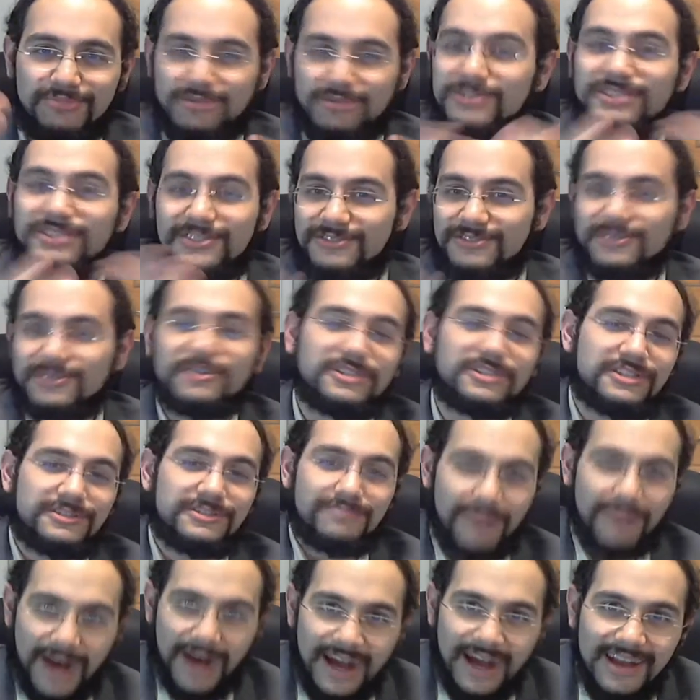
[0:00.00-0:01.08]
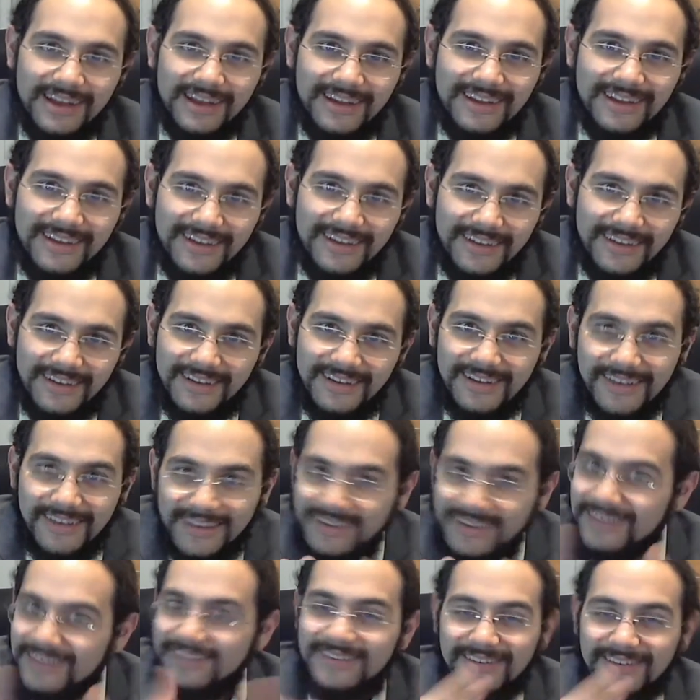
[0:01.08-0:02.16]
chutzpah,
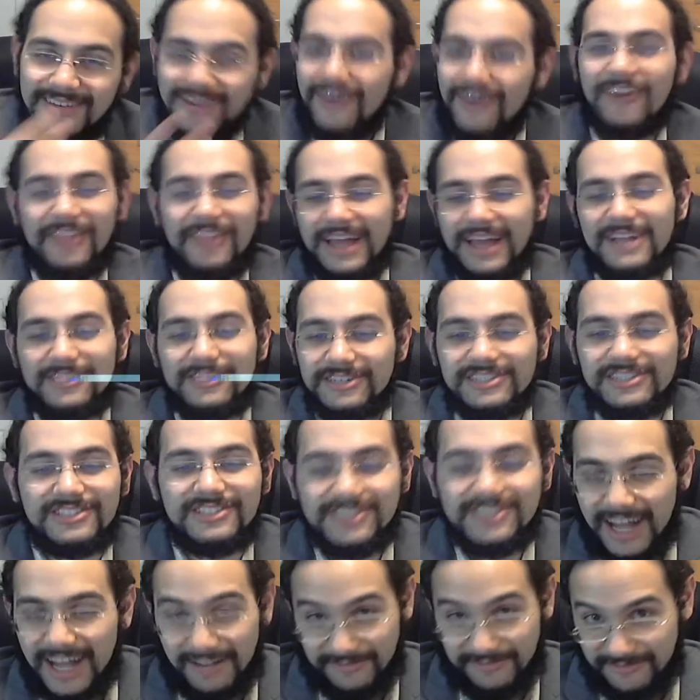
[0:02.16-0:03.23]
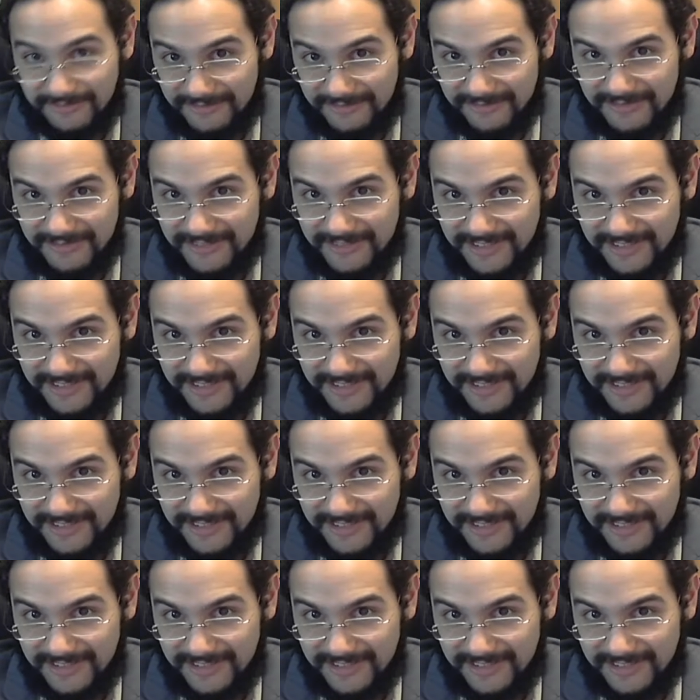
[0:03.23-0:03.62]
all that good stuff.